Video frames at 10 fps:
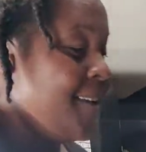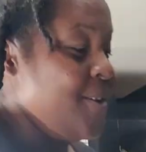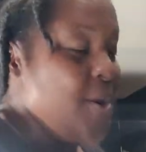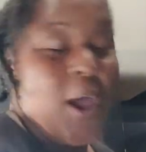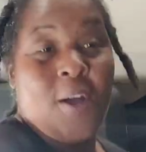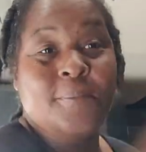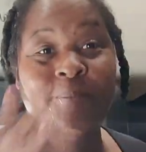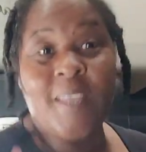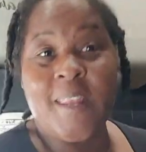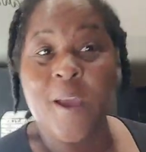you know,
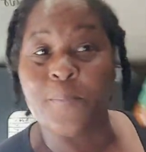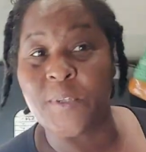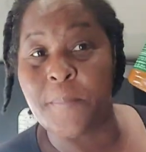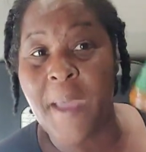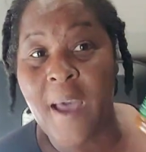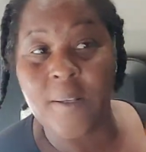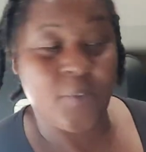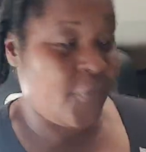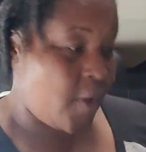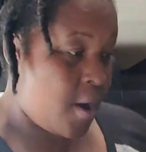it helps your
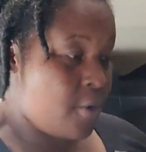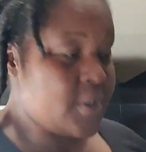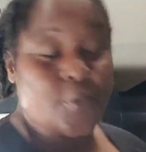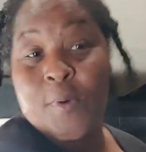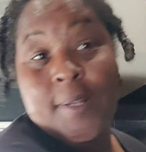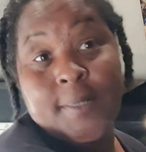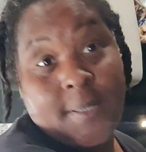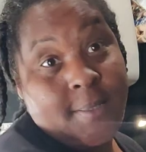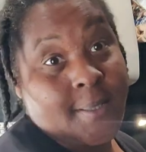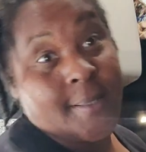bowels flow as well as
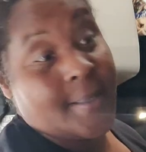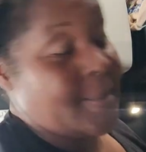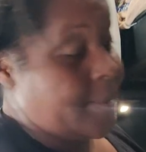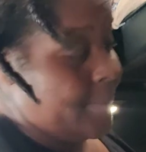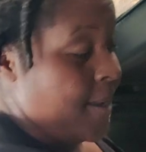it's a good